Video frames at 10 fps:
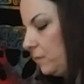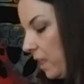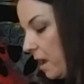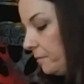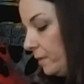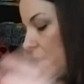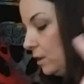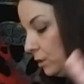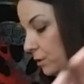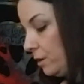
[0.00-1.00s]
yeah,
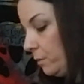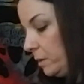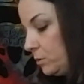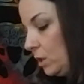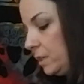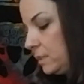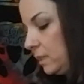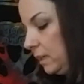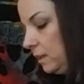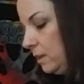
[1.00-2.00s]
you know what I'm trying to
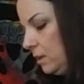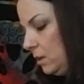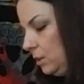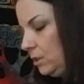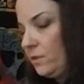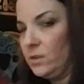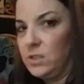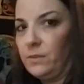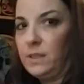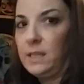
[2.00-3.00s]
say. You know, that
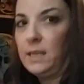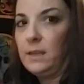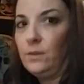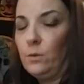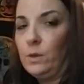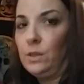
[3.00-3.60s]
stuff that they give you